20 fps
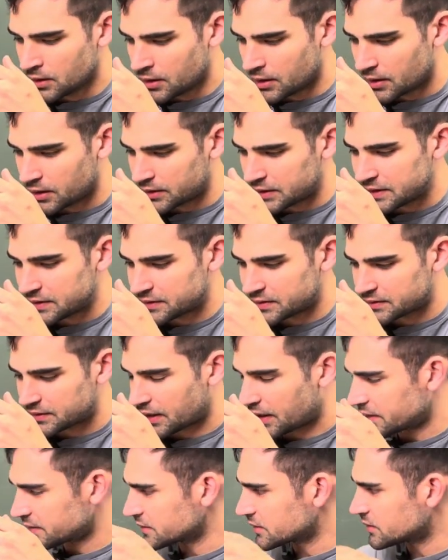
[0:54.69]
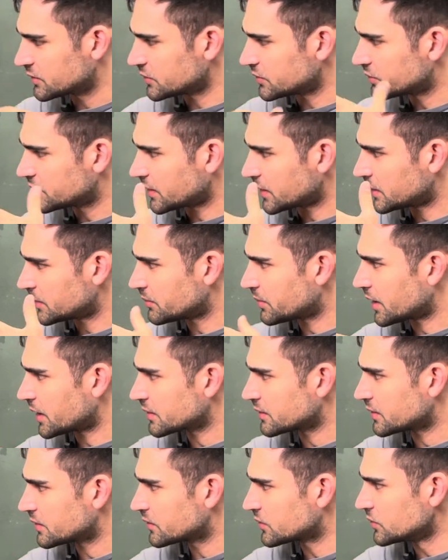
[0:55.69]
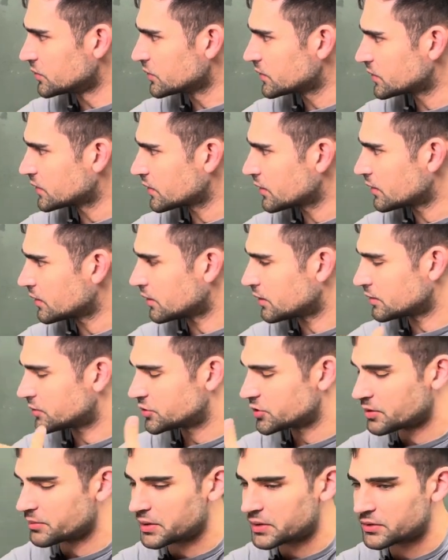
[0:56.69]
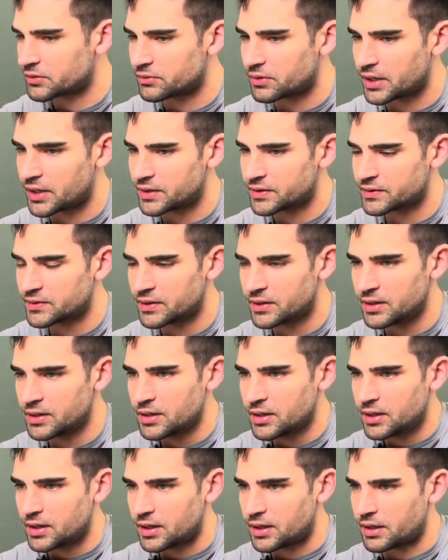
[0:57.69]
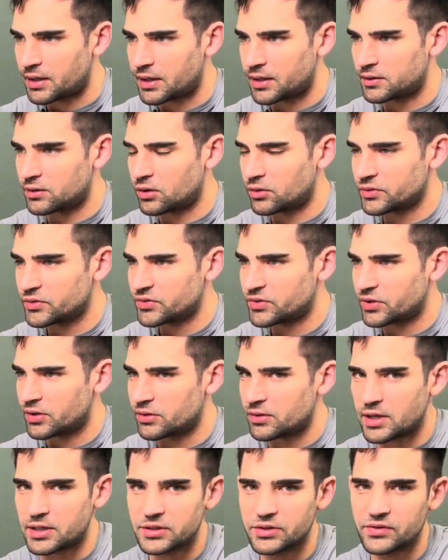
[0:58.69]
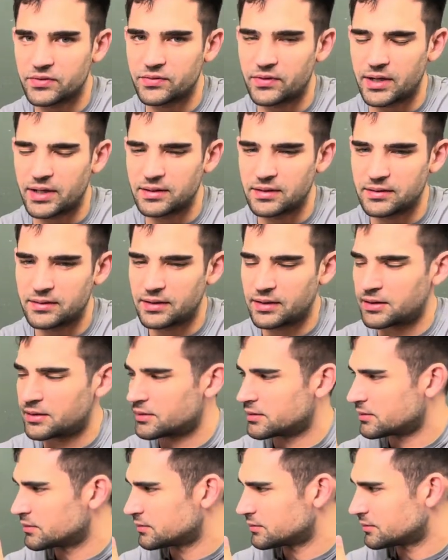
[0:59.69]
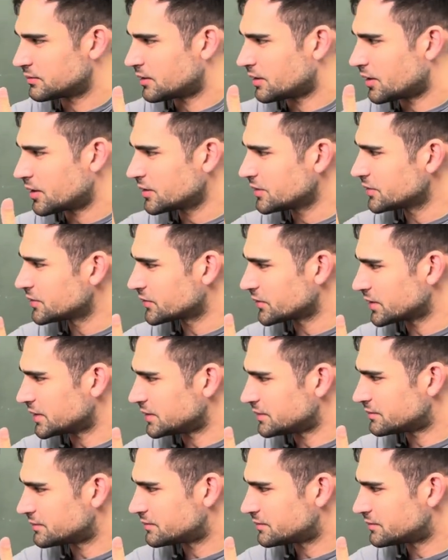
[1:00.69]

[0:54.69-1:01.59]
an easy task to find a bike that suits geometry wise. And also I just find that there aren't really